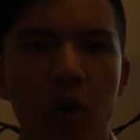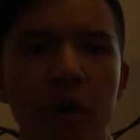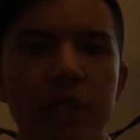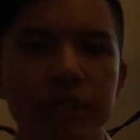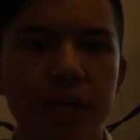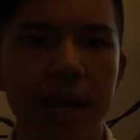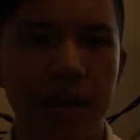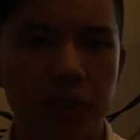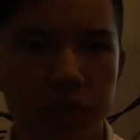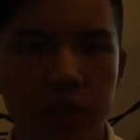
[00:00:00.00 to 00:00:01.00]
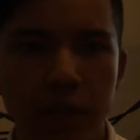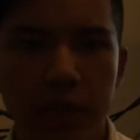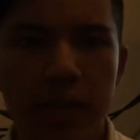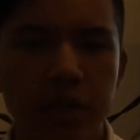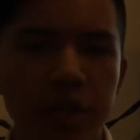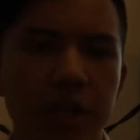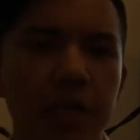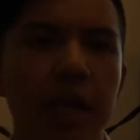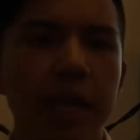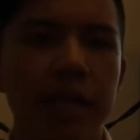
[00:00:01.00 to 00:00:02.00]
or CH. Then
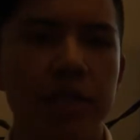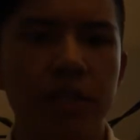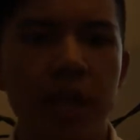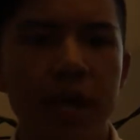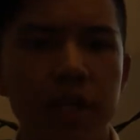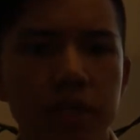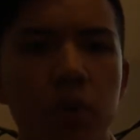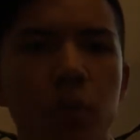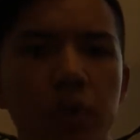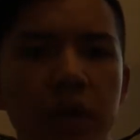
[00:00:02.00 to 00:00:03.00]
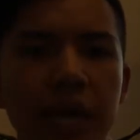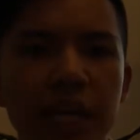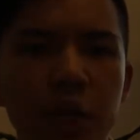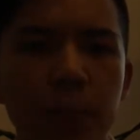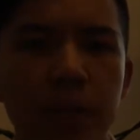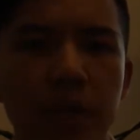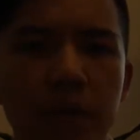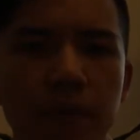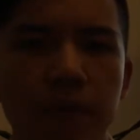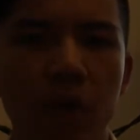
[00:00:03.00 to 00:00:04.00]
the slides were incubated
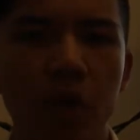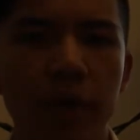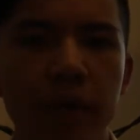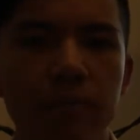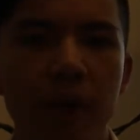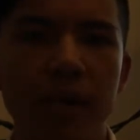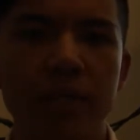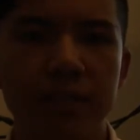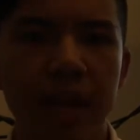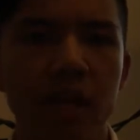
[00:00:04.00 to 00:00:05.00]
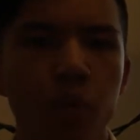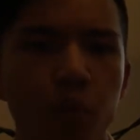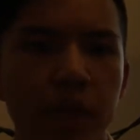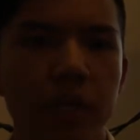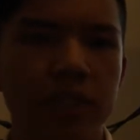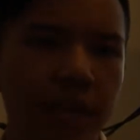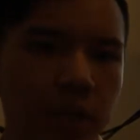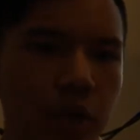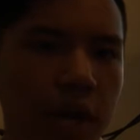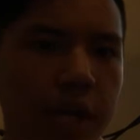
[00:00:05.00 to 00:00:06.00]
following by staining with
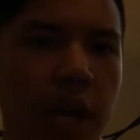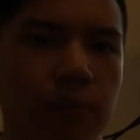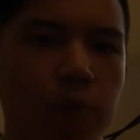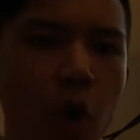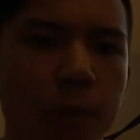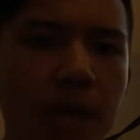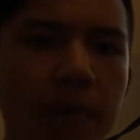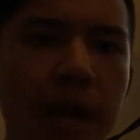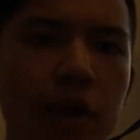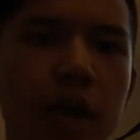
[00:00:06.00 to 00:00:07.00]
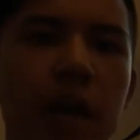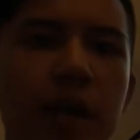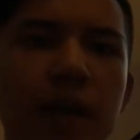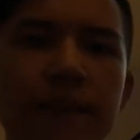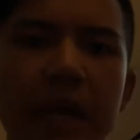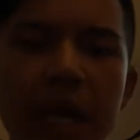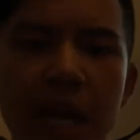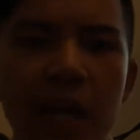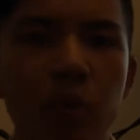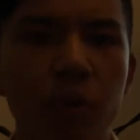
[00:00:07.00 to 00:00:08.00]
cyanide and propylene iodide.
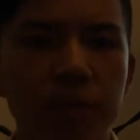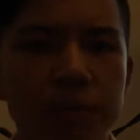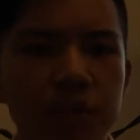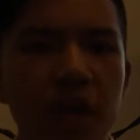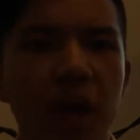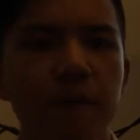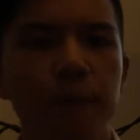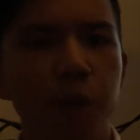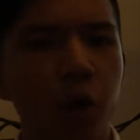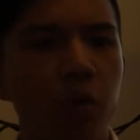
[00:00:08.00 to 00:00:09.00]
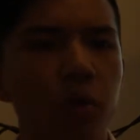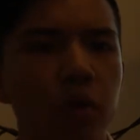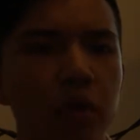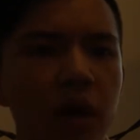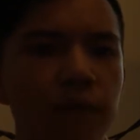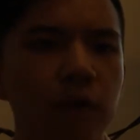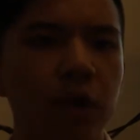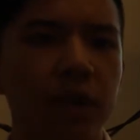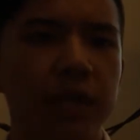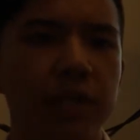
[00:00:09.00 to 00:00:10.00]
It was observed through
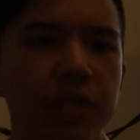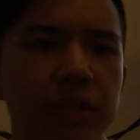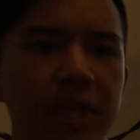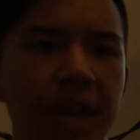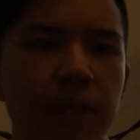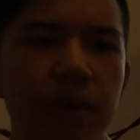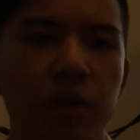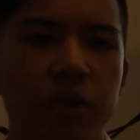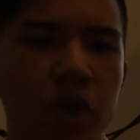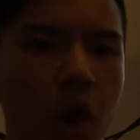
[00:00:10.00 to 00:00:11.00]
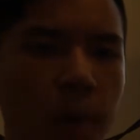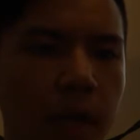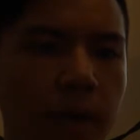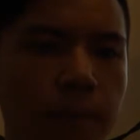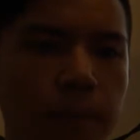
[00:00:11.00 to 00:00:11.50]
confocal laser scanning microscopy.